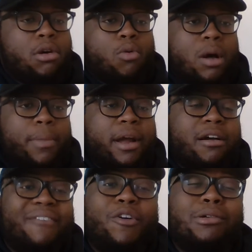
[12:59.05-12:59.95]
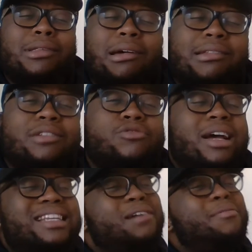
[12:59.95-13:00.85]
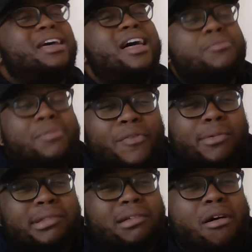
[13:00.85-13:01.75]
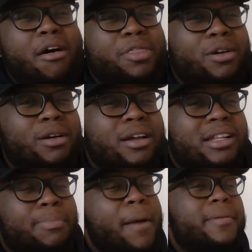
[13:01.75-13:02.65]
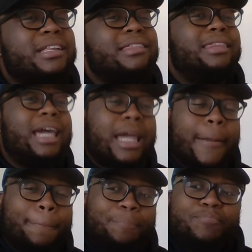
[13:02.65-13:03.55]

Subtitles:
One paragraph focusing on central idea, while the other one focuses on author's purpose and theme.